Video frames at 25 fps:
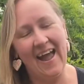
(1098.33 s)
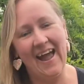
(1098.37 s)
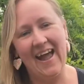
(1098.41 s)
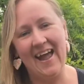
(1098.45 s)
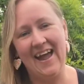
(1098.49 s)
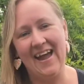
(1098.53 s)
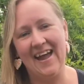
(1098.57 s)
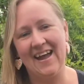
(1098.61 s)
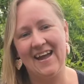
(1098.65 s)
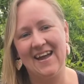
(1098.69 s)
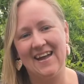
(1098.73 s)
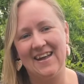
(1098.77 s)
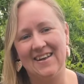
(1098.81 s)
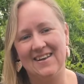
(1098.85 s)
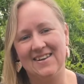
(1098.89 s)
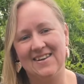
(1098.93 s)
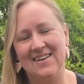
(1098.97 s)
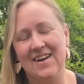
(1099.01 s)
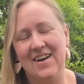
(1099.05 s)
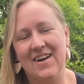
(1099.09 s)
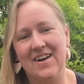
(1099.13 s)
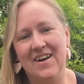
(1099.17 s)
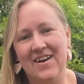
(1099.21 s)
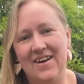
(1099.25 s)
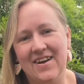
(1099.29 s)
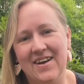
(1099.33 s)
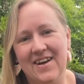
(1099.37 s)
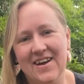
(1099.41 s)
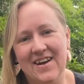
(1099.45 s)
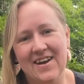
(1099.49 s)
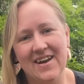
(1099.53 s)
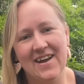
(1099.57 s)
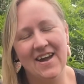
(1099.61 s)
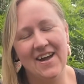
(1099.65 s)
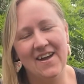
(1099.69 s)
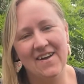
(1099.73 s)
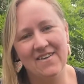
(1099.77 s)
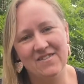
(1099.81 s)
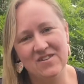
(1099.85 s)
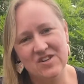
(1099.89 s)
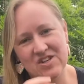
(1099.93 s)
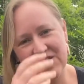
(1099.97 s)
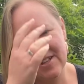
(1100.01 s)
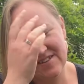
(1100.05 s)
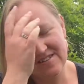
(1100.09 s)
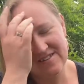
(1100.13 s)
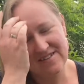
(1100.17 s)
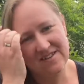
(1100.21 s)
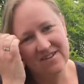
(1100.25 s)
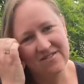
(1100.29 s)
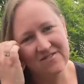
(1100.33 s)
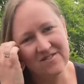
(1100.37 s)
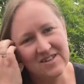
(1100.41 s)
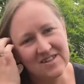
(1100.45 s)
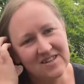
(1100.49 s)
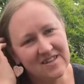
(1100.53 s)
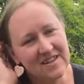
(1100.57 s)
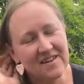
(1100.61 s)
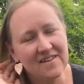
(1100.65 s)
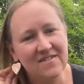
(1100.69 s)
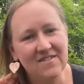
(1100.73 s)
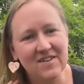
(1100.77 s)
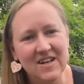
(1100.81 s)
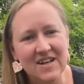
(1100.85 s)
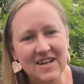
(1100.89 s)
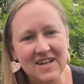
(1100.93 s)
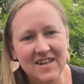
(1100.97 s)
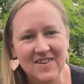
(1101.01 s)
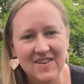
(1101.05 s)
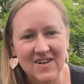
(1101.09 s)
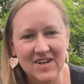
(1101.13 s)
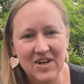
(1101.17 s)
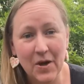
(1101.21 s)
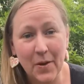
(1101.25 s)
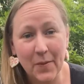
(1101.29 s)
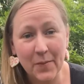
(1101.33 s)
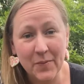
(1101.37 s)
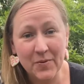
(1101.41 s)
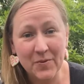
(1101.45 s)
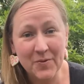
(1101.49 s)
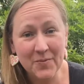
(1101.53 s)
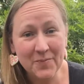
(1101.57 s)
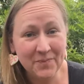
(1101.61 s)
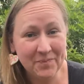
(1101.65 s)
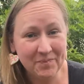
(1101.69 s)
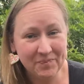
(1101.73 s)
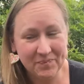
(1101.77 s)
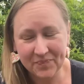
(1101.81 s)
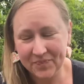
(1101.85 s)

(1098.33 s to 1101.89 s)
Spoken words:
and I have just received another couple.